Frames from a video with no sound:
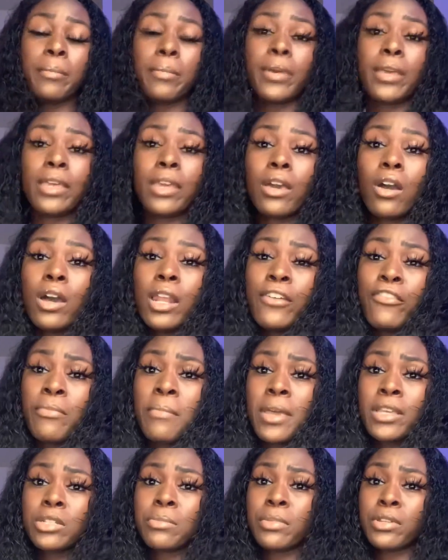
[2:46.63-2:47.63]
But yeah, all the
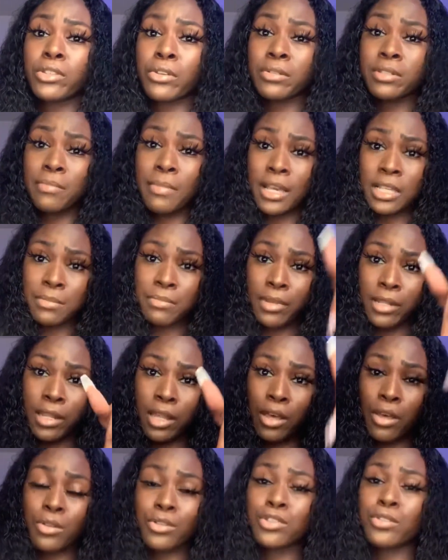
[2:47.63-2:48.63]
information in the description box
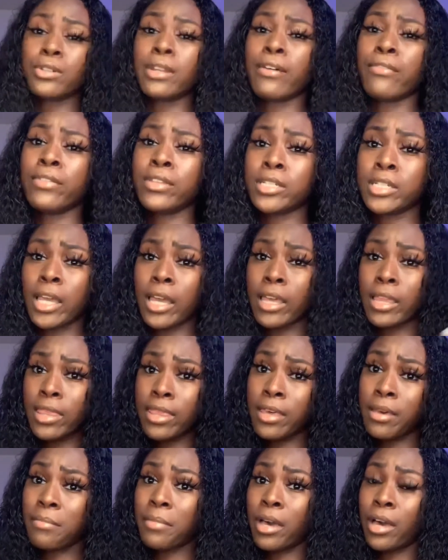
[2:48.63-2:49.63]
below. So definitely check
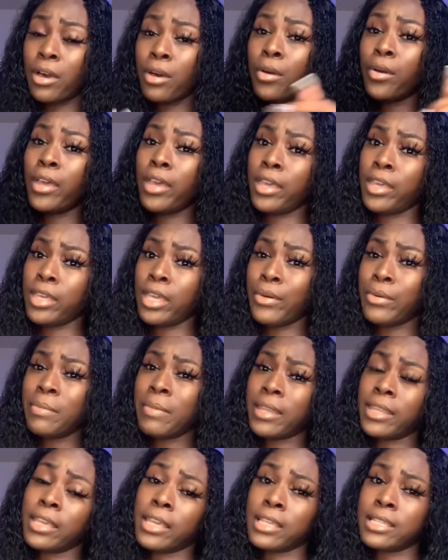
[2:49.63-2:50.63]
them out. And yeah, we
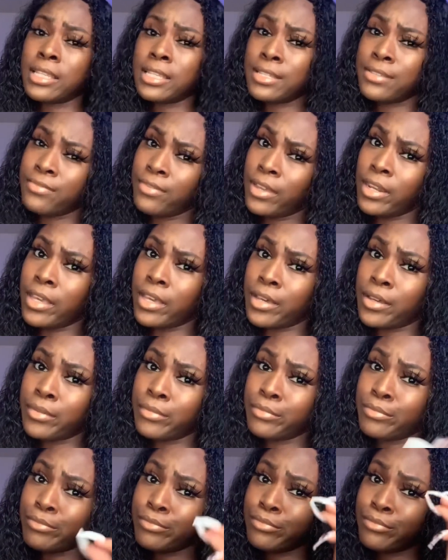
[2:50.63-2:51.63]
about to get into this
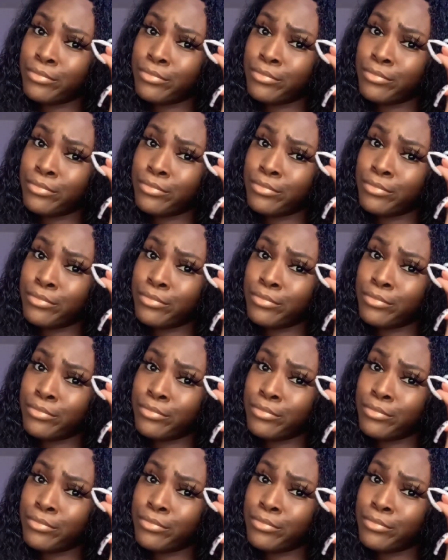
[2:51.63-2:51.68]
video.